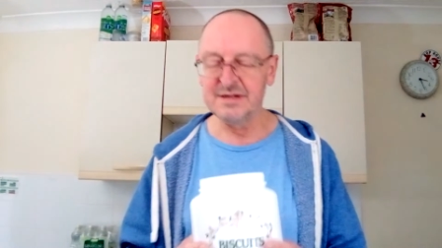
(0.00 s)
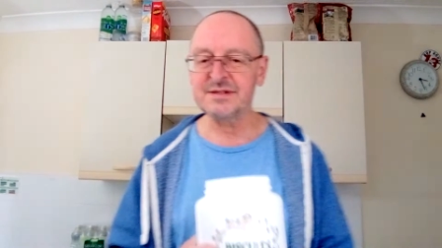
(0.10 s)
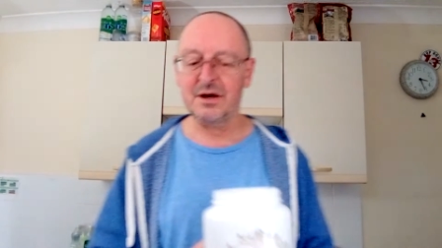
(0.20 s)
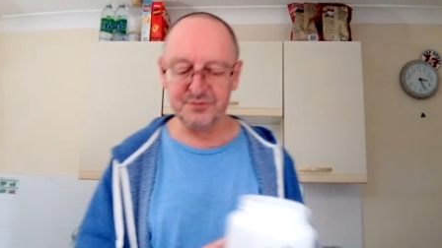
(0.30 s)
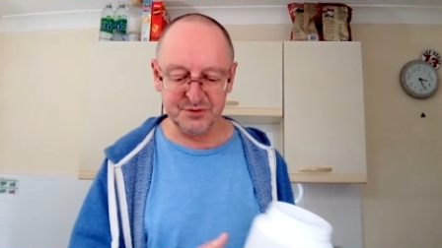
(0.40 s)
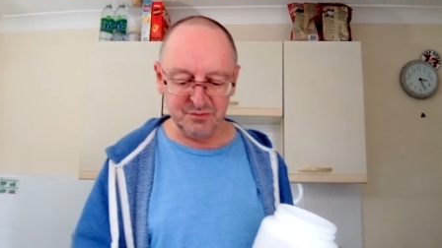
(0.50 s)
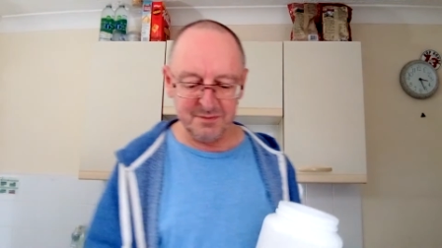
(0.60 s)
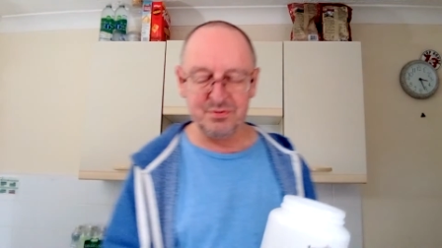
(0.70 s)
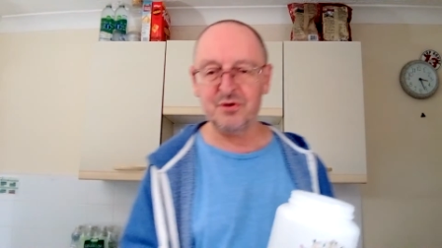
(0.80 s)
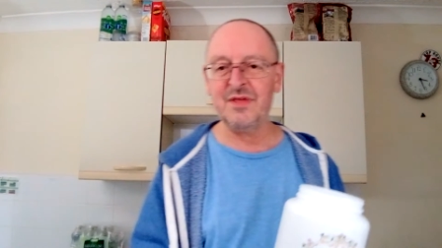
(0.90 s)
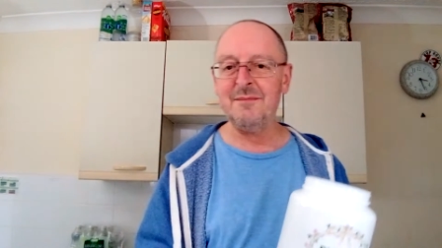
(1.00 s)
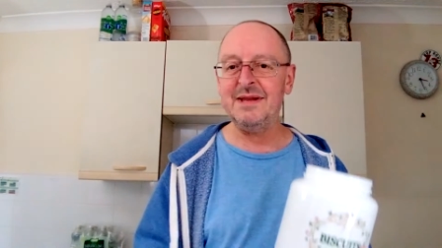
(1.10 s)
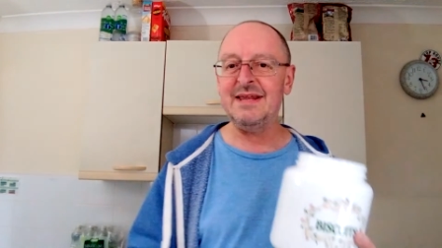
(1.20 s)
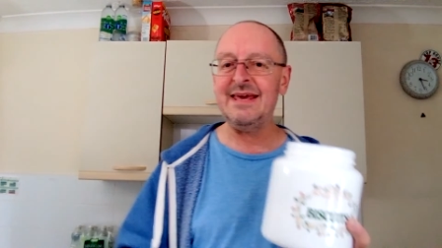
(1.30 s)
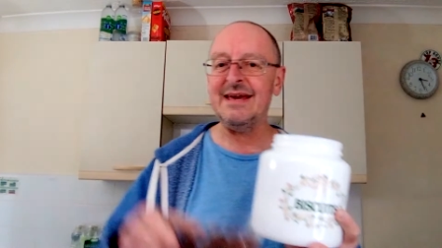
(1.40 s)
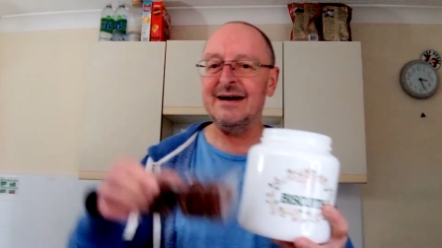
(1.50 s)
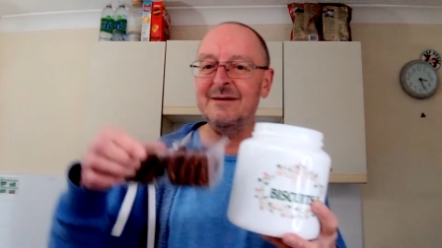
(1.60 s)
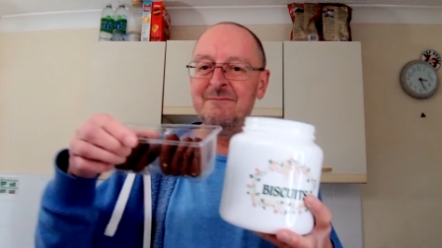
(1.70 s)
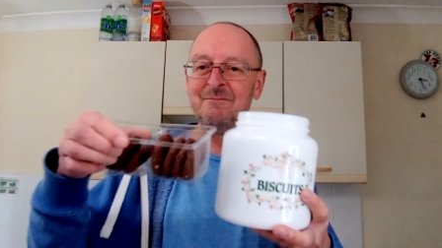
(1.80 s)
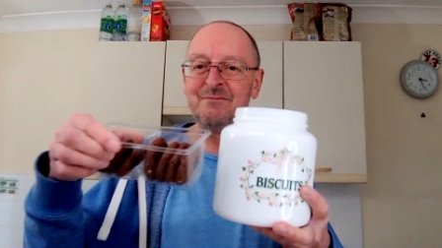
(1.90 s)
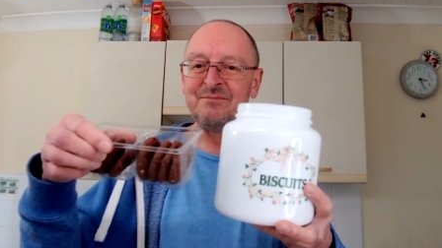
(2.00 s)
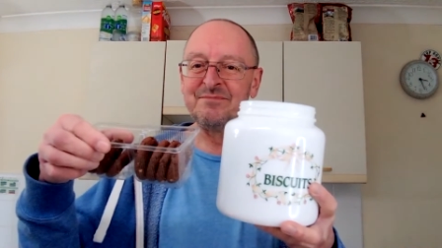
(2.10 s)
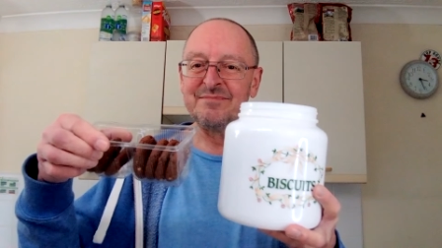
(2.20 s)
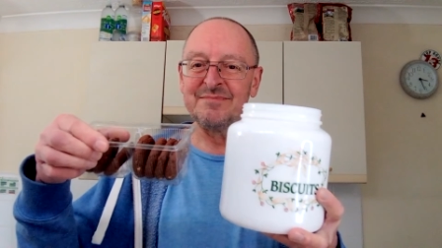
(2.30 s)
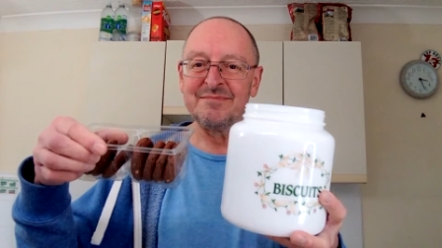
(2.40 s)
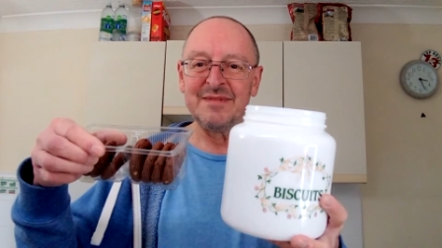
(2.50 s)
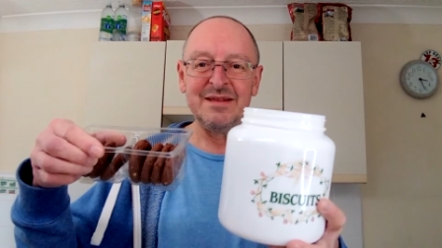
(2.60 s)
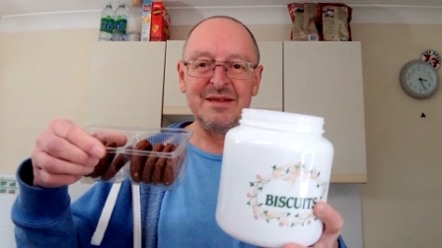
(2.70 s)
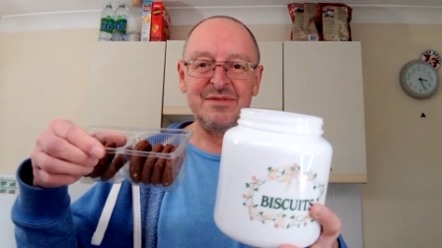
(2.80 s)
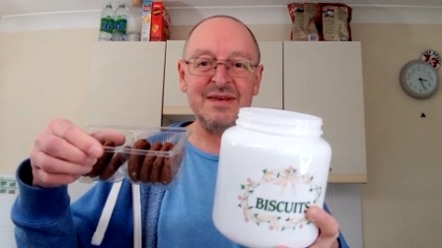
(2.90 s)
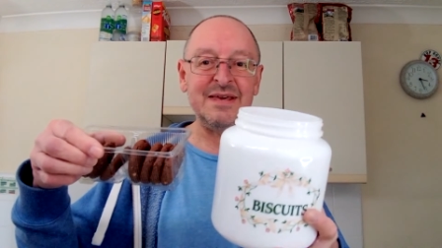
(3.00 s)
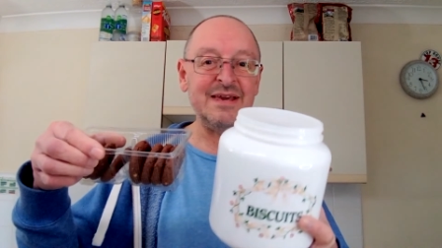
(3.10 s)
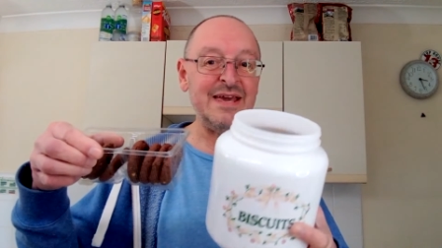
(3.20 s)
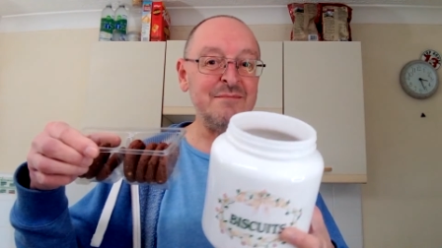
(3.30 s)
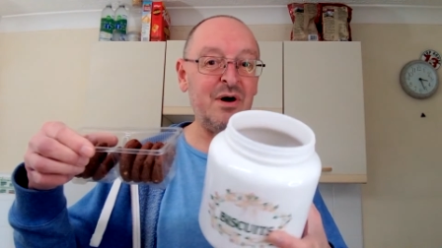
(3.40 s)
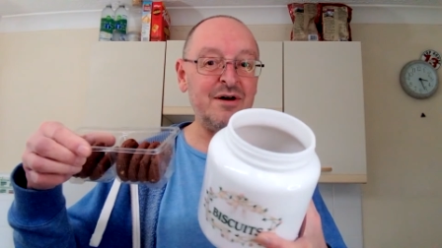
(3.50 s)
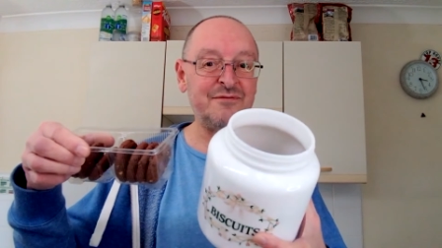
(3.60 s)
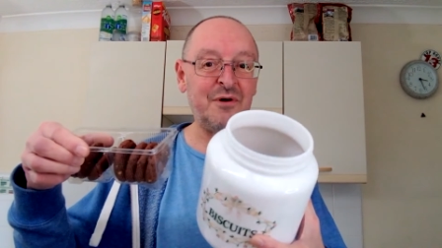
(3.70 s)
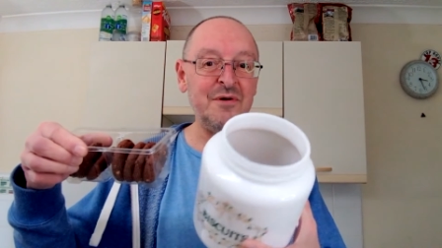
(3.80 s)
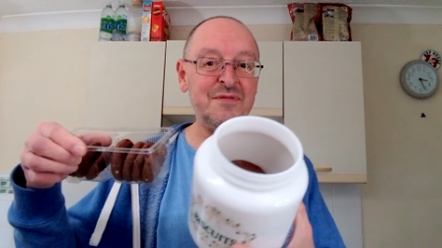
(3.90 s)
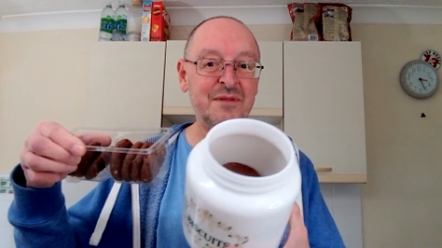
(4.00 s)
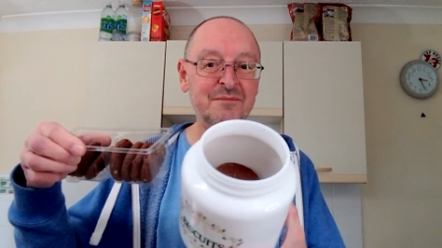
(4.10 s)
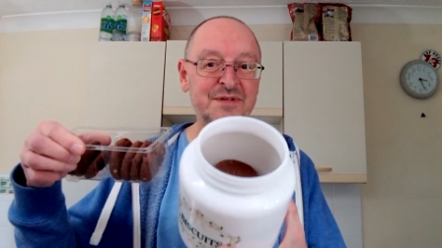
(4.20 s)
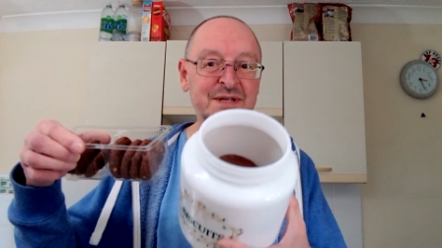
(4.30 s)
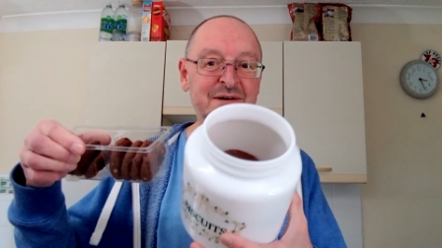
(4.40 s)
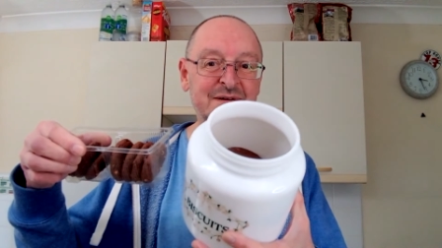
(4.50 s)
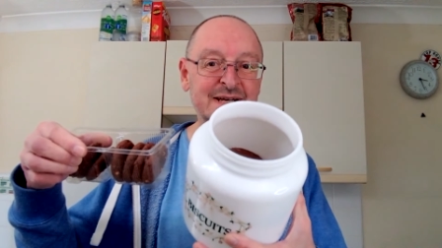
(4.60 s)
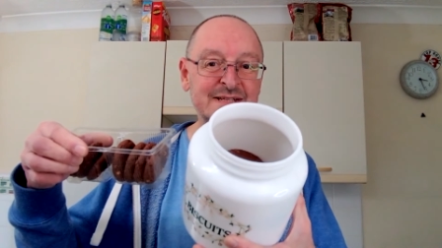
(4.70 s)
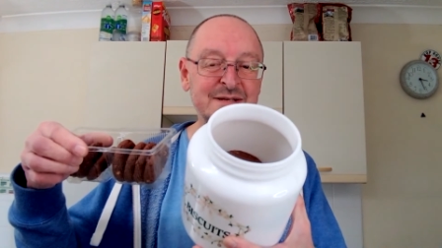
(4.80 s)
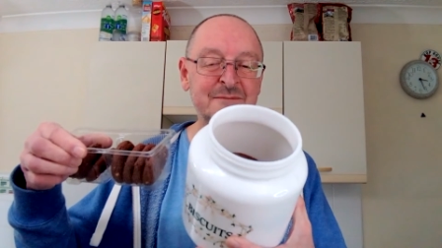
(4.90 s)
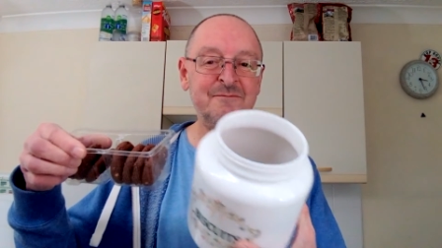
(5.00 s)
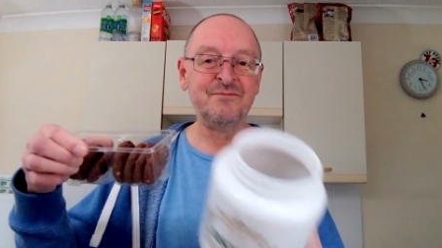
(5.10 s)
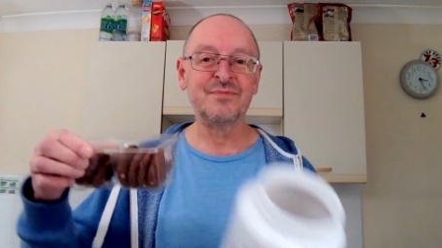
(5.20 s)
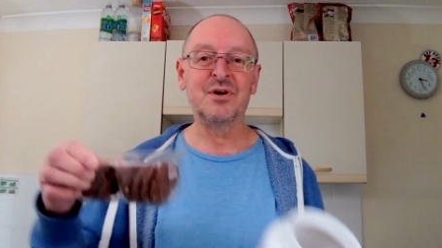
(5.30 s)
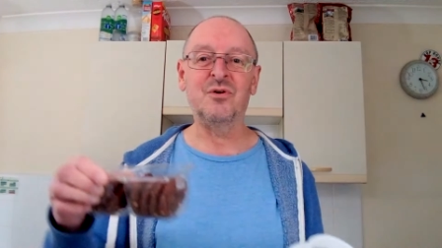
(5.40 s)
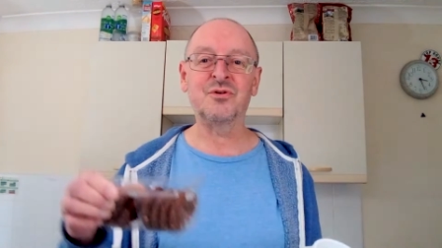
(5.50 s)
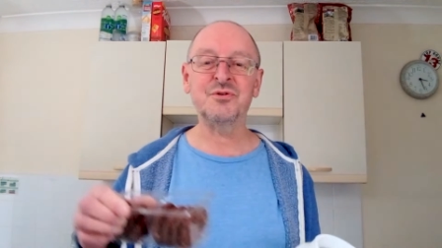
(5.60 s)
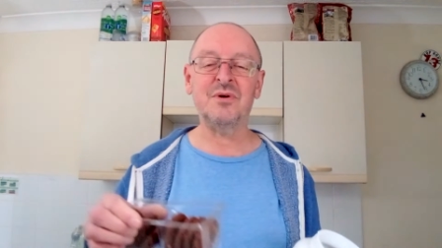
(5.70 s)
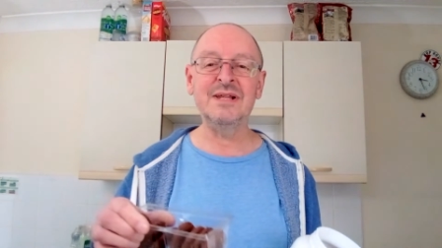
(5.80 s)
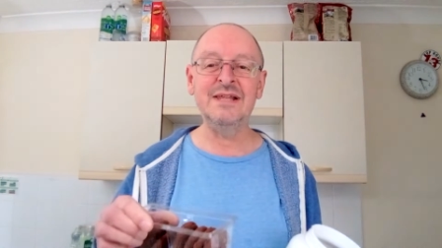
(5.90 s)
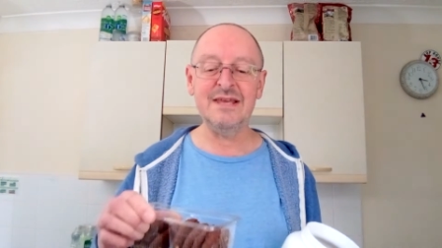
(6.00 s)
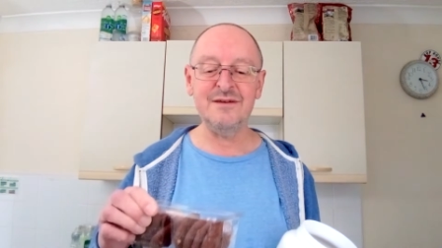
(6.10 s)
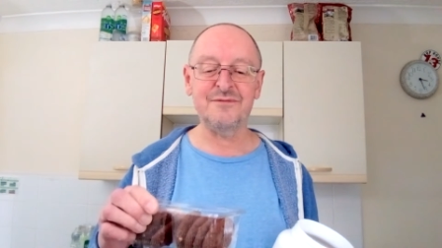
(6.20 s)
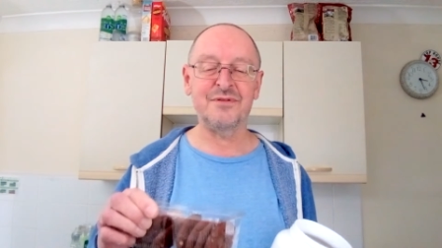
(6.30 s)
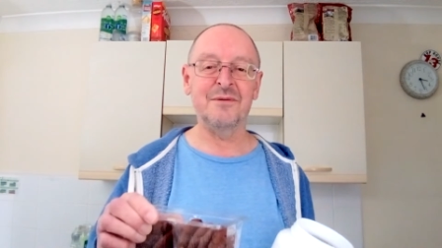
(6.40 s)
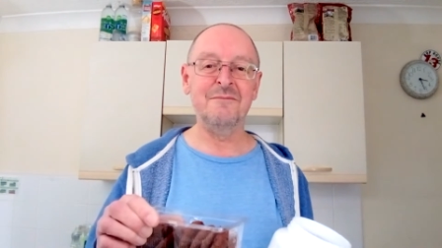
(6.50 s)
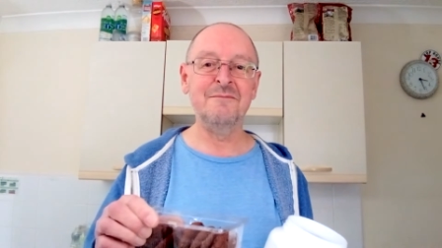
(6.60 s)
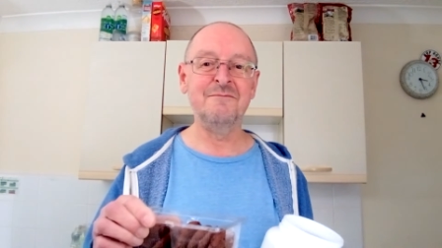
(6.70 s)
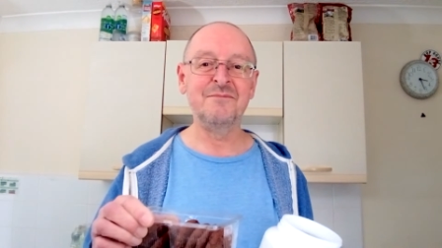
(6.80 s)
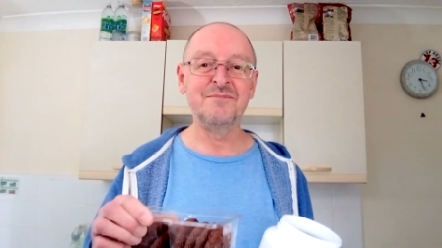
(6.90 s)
So, do I put them in here thinking he might find them tonight, or do I leave them